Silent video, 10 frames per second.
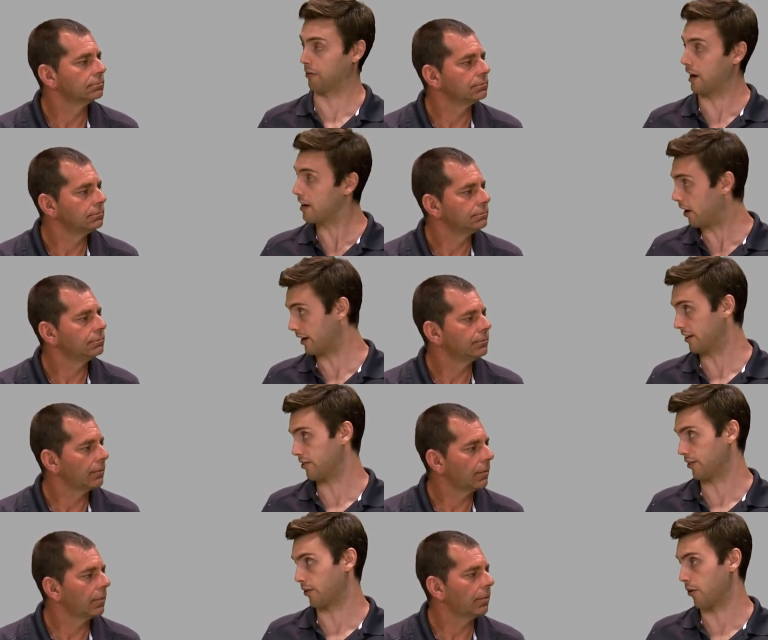Speaker 1: radon
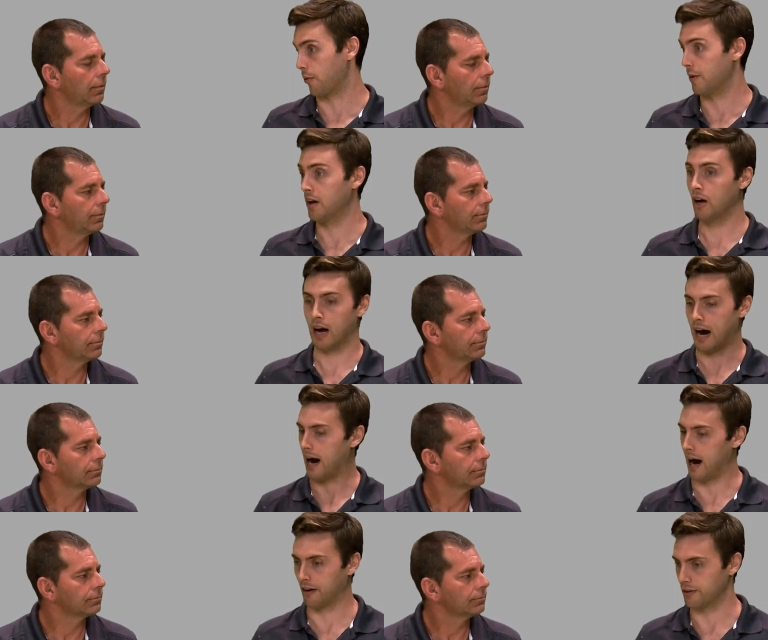into your home. H-
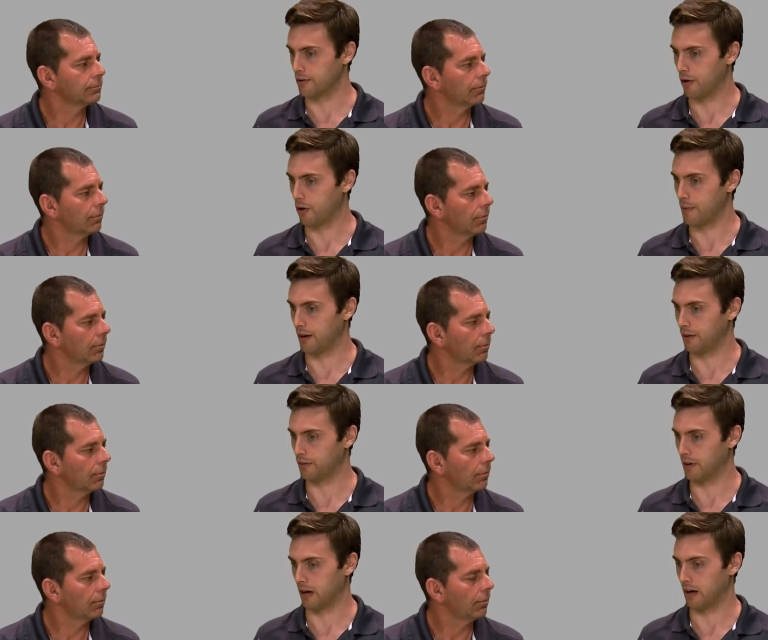how do you go
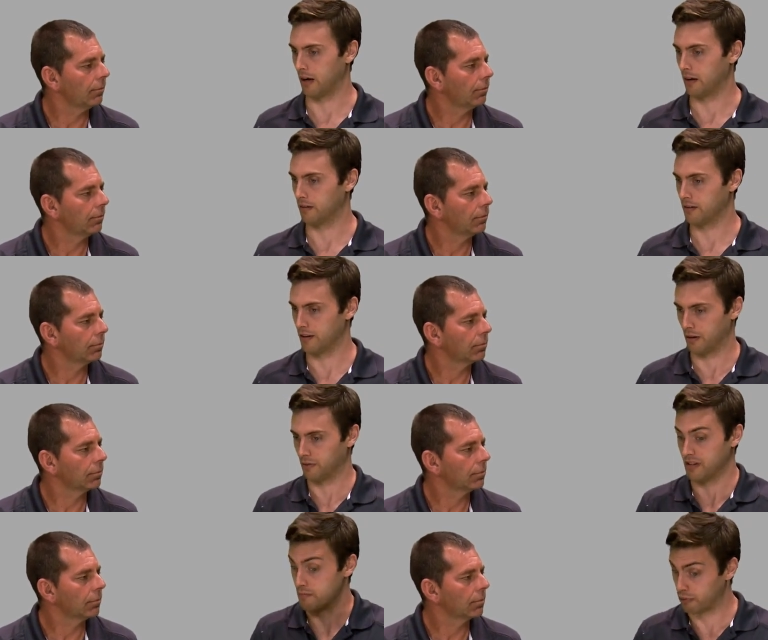about, uh, you
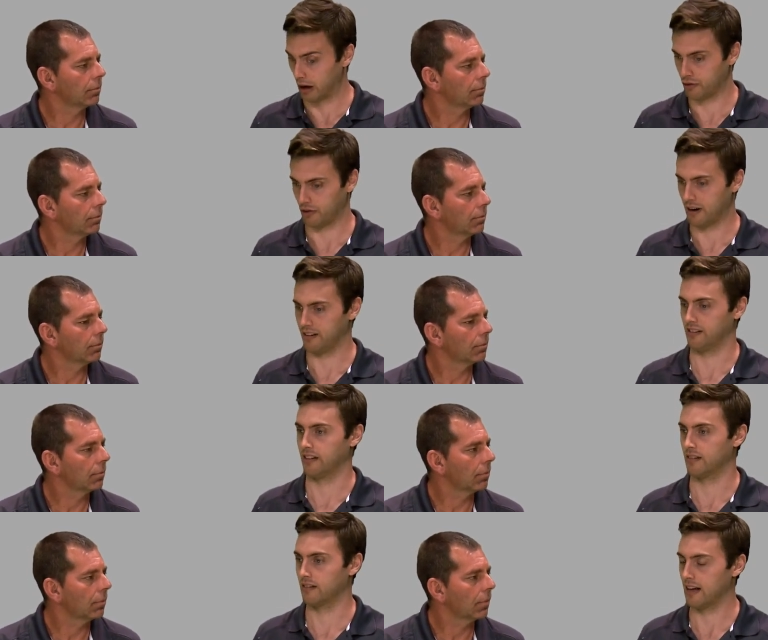know,
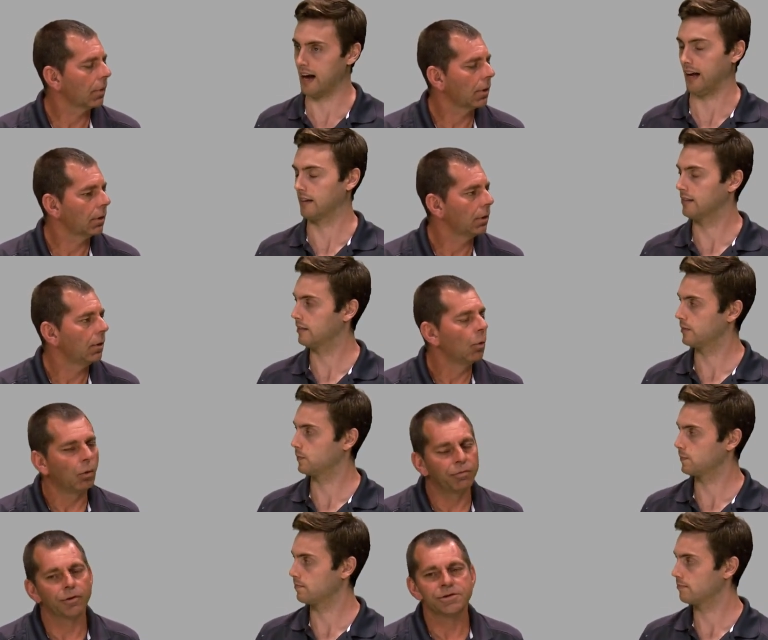depressurizing that?
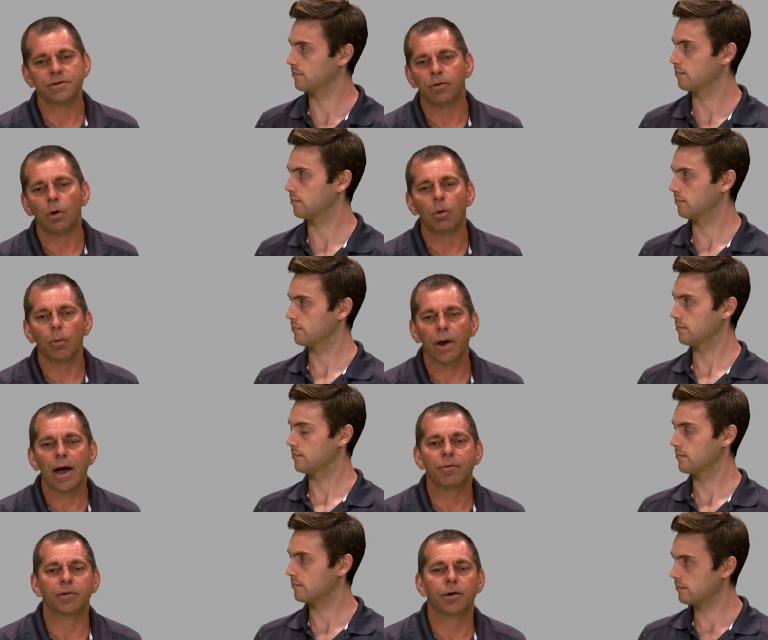
Speaker 2: Well, first of all, what we
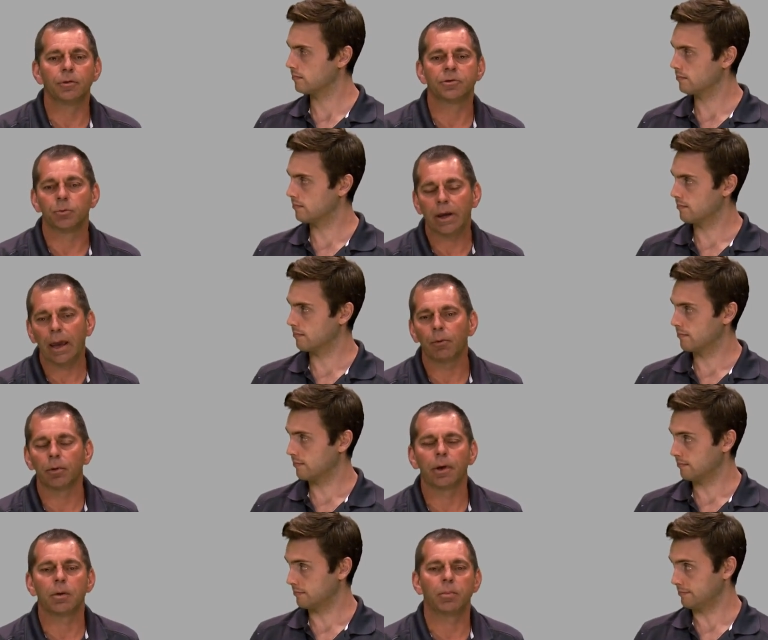have to do is we can't
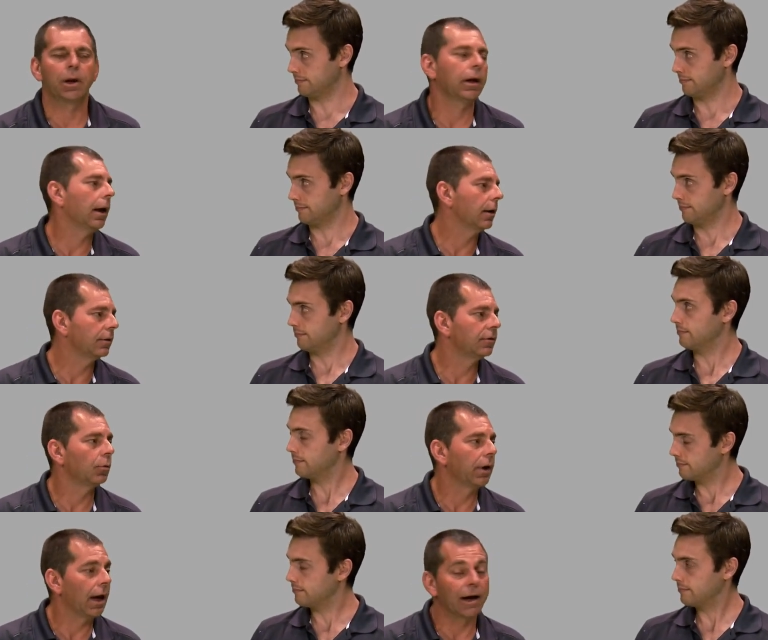really mitigate it
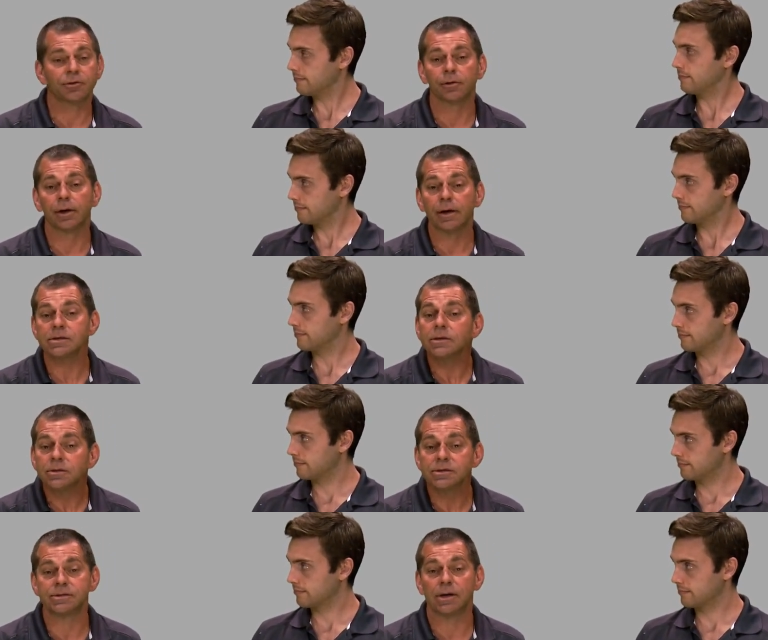until we actually
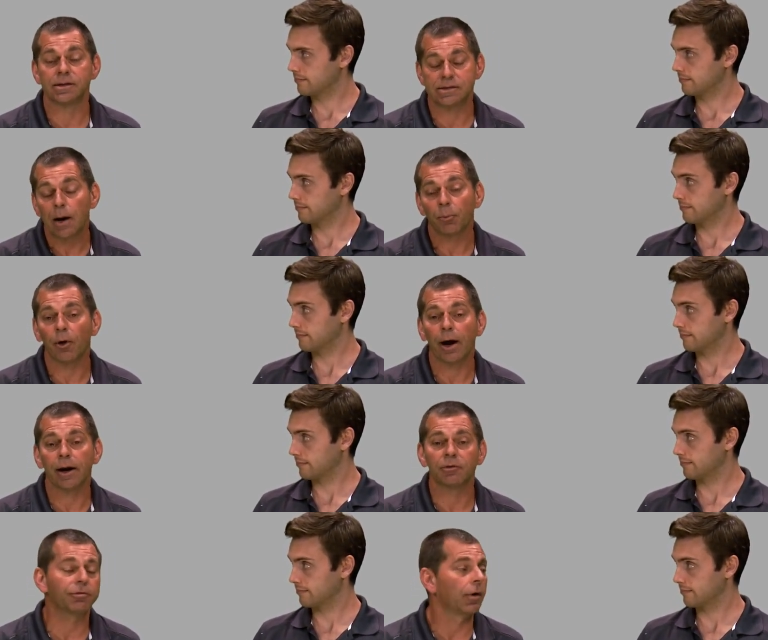separate
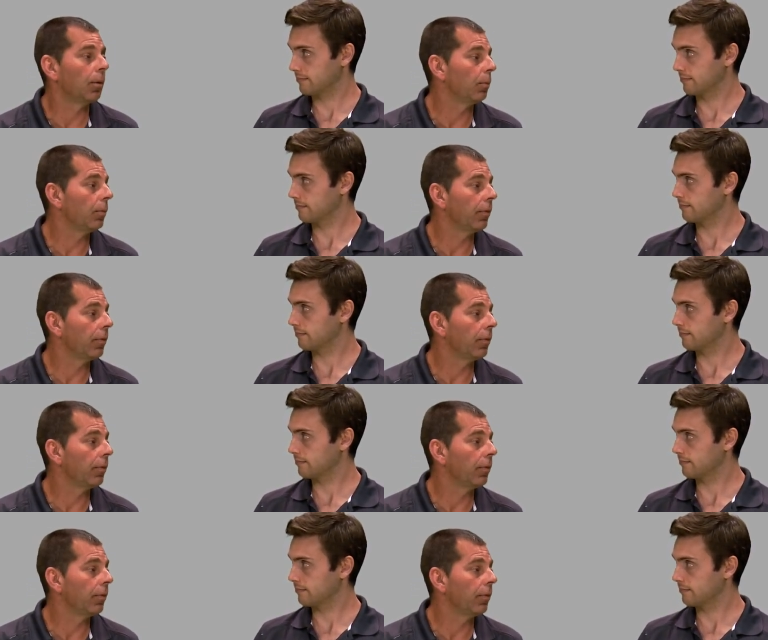it from